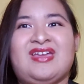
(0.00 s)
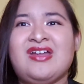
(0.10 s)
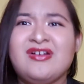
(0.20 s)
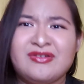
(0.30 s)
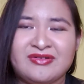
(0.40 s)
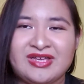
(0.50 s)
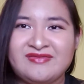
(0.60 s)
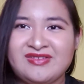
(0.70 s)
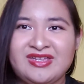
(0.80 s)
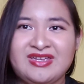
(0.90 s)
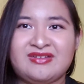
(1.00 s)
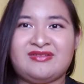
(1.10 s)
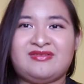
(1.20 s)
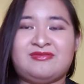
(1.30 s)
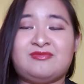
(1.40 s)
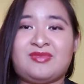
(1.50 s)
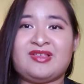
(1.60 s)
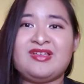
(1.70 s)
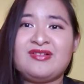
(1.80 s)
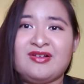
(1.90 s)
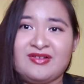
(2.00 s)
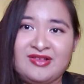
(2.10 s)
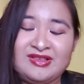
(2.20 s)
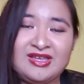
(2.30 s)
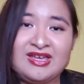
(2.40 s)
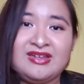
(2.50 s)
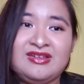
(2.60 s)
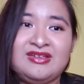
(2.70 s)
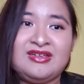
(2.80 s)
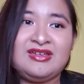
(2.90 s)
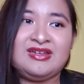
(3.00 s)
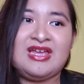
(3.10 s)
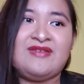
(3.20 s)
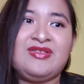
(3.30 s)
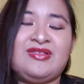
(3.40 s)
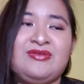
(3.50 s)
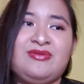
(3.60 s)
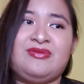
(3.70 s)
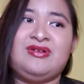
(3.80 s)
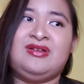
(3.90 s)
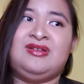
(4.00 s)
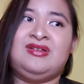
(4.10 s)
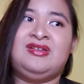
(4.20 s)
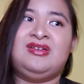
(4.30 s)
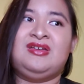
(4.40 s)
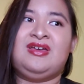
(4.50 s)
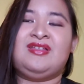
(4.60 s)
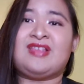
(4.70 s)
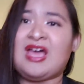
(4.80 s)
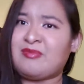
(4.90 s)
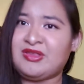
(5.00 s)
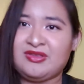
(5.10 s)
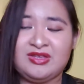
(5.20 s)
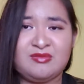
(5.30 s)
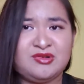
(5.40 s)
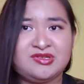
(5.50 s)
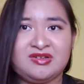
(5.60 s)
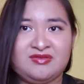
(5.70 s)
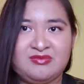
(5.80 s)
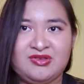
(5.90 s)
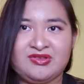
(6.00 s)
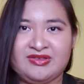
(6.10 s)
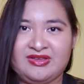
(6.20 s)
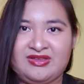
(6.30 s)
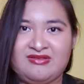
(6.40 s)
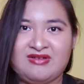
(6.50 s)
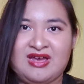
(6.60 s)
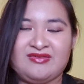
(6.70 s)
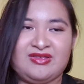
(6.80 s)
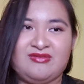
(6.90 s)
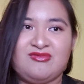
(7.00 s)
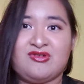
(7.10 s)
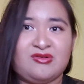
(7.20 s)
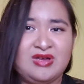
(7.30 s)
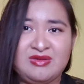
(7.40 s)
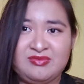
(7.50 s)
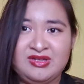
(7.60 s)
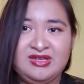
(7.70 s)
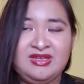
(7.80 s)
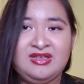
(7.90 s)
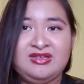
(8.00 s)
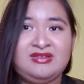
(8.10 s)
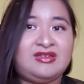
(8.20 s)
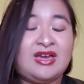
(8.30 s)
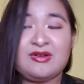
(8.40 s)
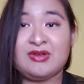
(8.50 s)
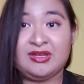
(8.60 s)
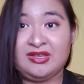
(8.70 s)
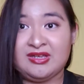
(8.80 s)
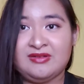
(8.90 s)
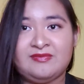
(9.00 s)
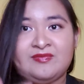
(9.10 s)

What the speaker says: I don't know, I feel like singing songs like that and having to tap into the emotion of the music, you have to grow up quickly.